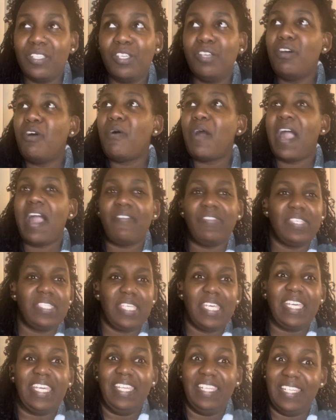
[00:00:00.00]
You don't have to
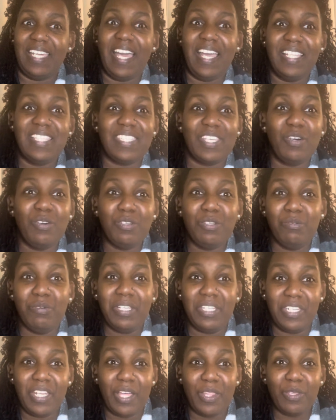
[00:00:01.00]
say, can I tell you
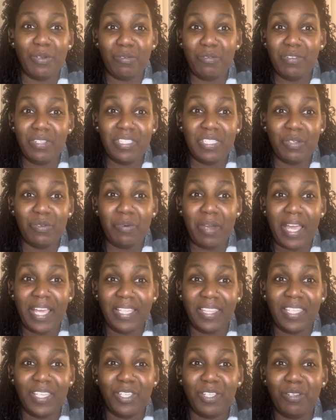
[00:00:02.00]
another reason why I
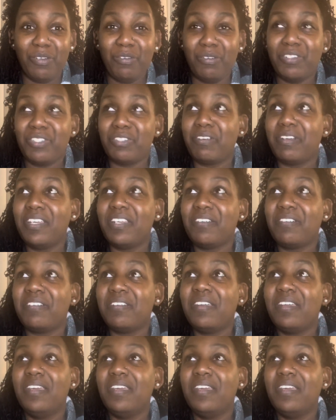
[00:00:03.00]
think you're a traitor?